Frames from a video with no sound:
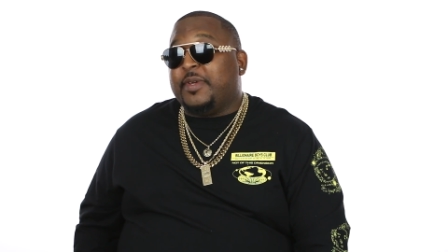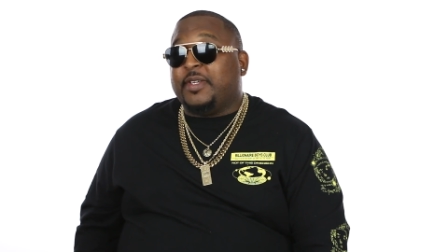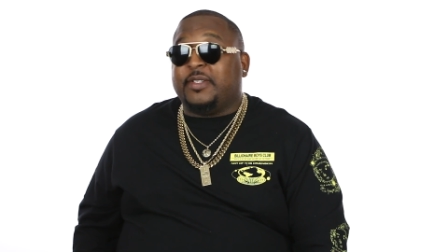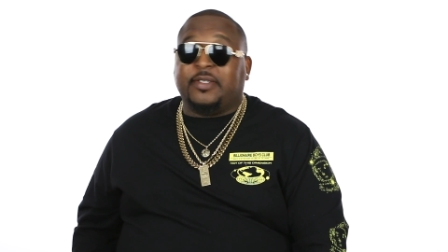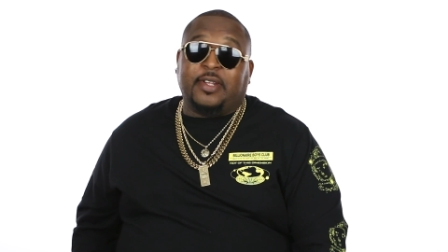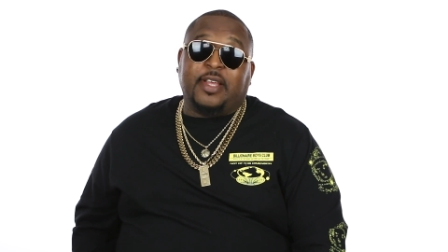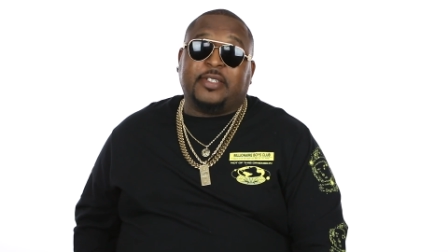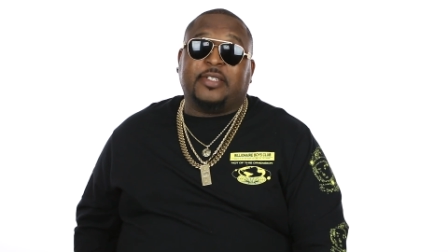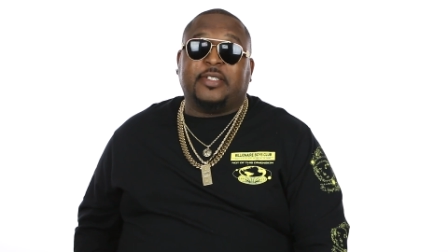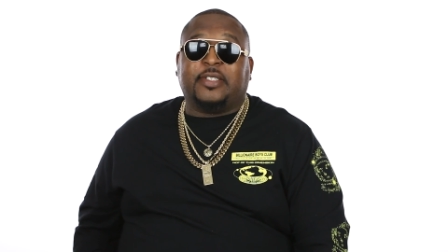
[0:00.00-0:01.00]
mean, I
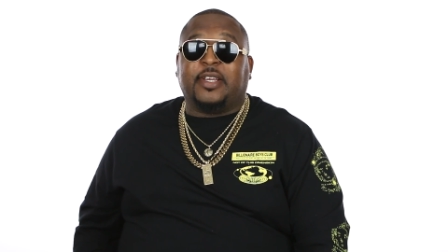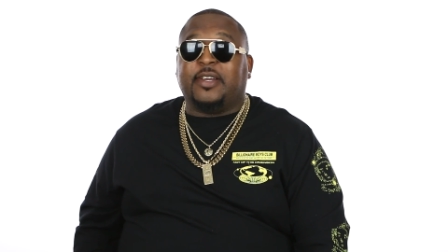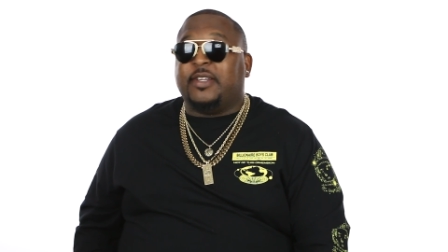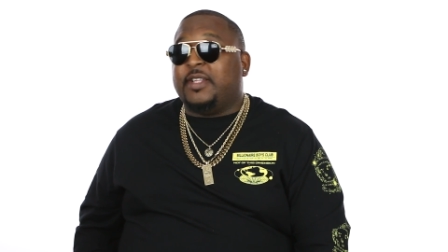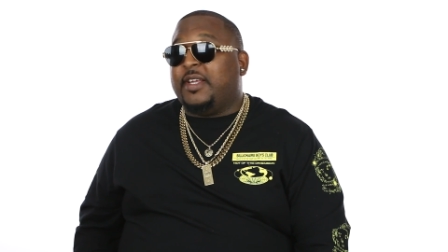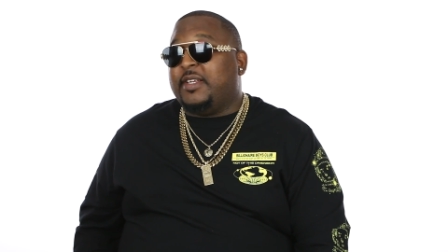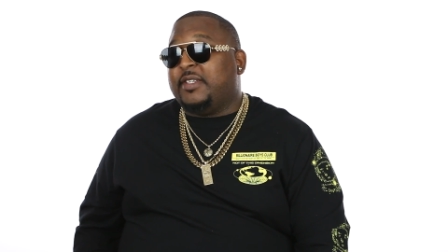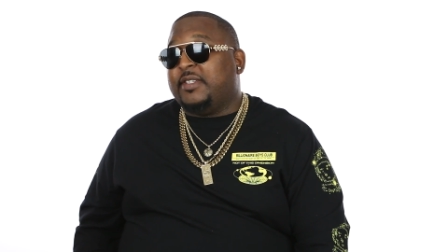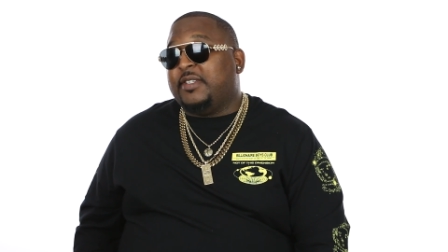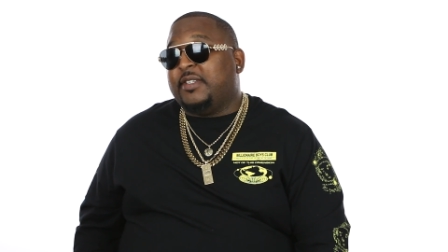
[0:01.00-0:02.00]
should check on that.
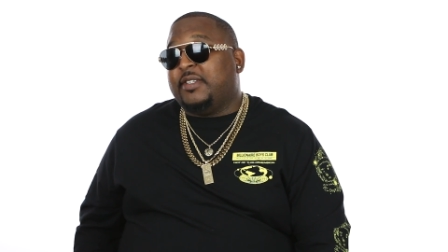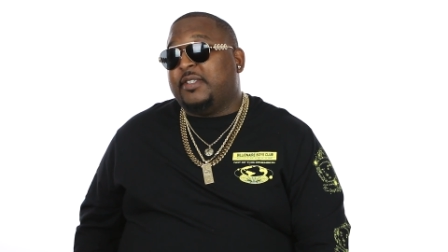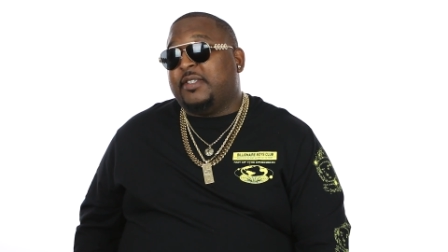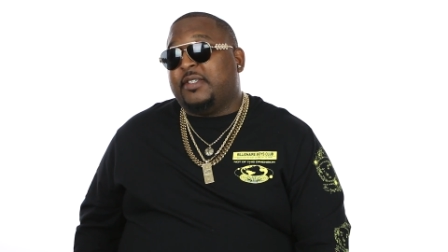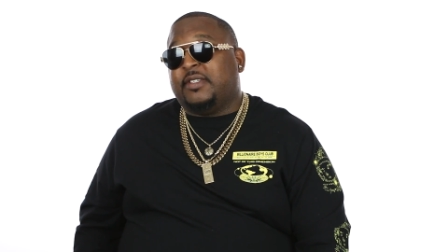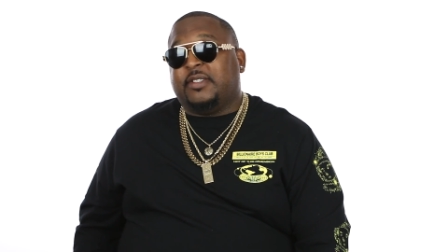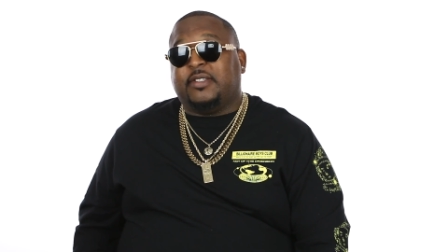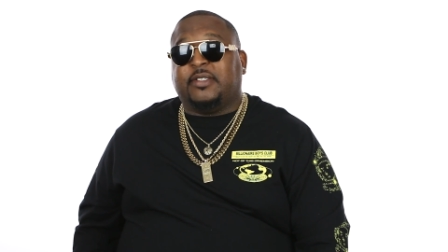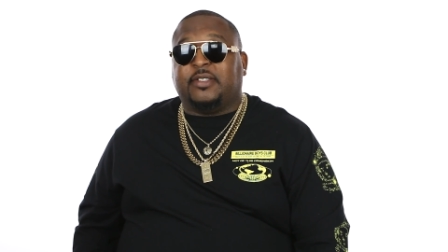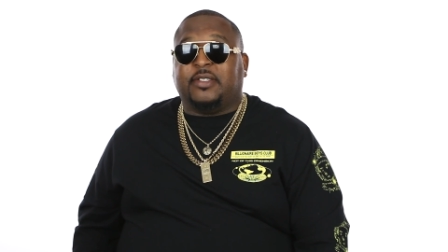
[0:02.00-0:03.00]

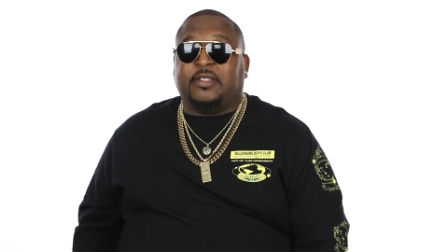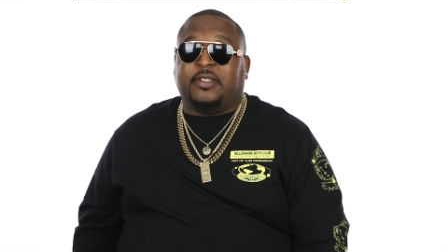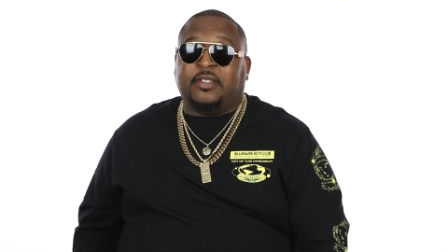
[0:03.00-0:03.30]
Now, you